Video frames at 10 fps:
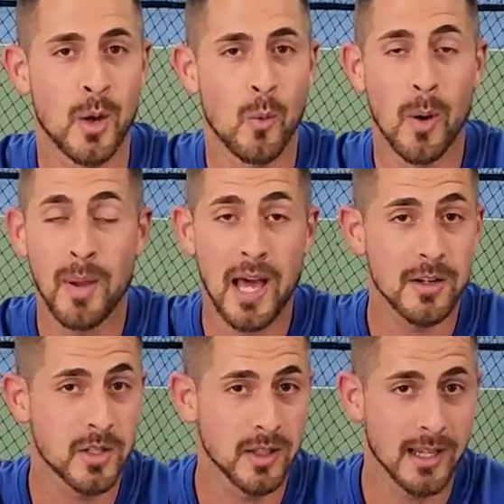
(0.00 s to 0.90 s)
what
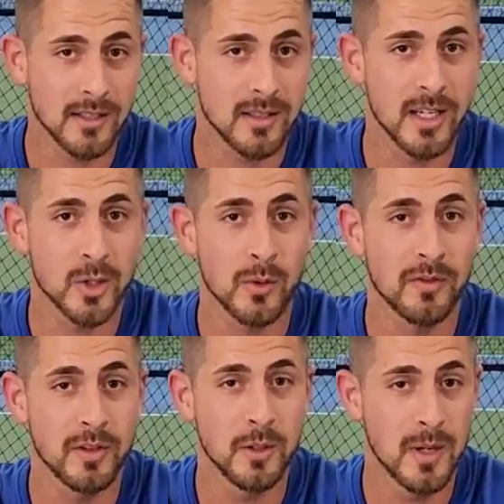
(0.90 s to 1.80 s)
paddles you'd like to see us
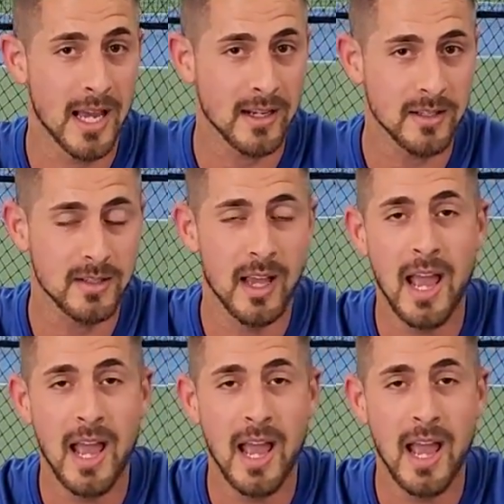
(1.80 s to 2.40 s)
review next,